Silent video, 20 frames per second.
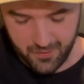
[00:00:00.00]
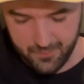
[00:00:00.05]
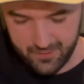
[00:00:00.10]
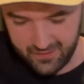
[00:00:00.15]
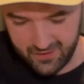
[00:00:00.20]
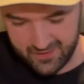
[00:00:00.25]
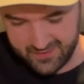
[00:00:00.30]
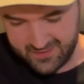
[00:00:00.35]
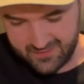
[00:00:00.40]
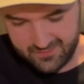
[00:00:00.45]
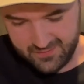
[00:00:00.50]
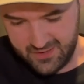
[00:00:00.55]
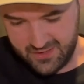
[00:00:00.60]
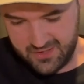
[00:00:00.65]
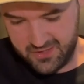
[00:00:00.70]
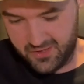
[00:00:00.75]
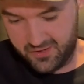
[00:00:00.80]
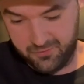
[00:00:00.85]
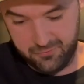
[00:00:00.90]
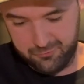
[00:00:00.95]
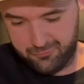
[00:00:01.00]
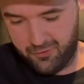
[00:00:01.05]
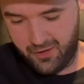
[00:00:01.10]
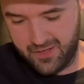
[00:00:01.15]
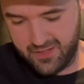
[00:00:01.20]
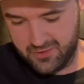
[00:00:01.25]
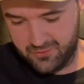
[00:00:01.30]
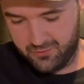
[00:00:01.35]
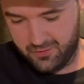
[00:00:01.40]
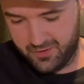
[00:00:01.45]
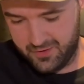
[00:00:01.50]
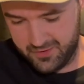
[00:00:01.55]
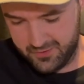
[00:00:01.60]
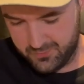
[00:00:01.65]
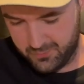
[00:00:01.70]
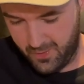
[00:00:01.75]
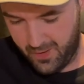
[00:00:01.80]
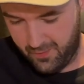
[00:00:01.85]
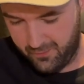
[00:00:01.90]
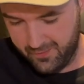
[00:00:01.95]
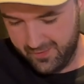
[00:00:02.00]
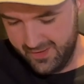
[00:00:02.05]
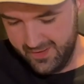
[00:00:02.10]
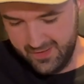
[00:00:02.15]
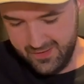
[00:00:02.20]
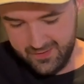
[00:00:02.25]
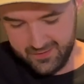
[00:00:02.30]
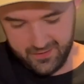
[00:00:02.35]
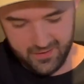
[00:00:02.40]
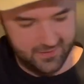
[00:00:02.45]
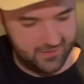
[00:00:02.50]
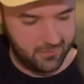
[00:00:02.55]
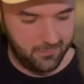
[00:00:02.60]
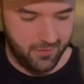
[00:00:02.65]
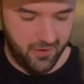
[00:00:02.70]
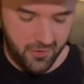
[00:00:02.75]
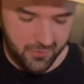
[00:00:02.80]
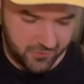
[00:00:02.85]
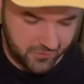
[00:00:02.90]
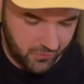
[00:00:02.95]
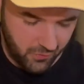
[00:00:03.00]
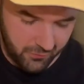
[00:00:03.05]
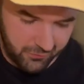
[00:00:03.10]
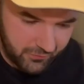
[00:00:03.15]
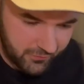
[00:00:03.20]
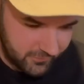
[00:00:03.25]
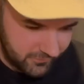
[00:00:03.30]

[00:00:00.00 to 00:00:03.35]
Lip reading: I mean, let's check a phaser on it as well. Get some of those sort of.